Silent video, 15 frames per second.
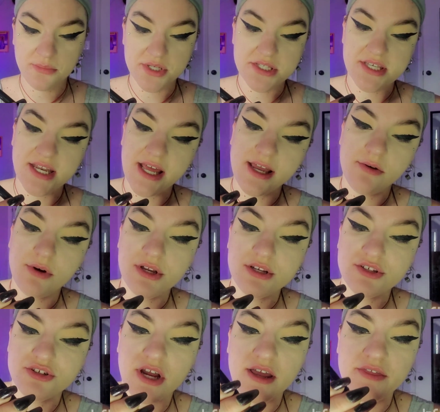but today I want
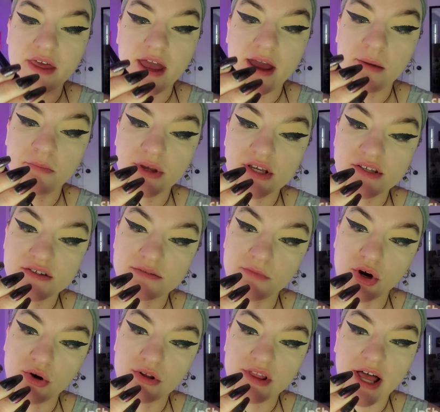to try the Epic
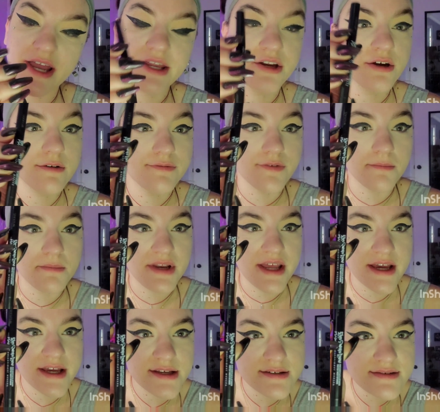Smoke Liner from
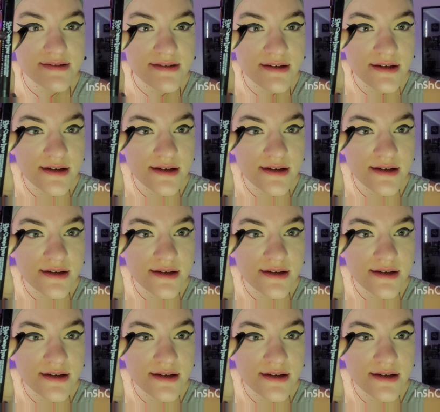NYX.